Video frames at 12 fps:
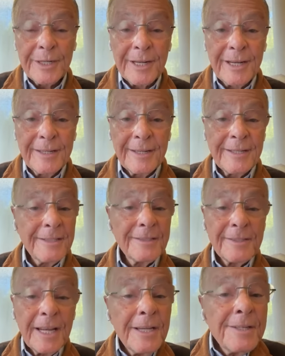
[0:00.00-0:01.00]
between
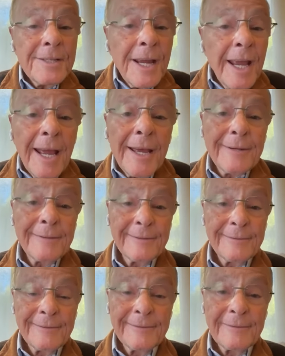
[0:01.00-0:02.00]
Russia and Ukraine,
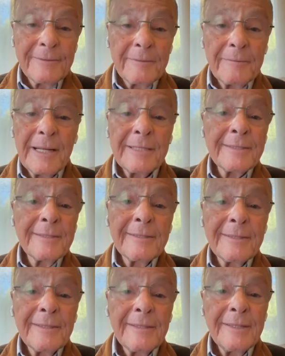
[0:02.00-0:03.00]
they have
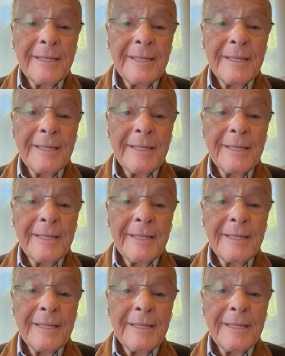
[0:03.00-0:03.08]
money.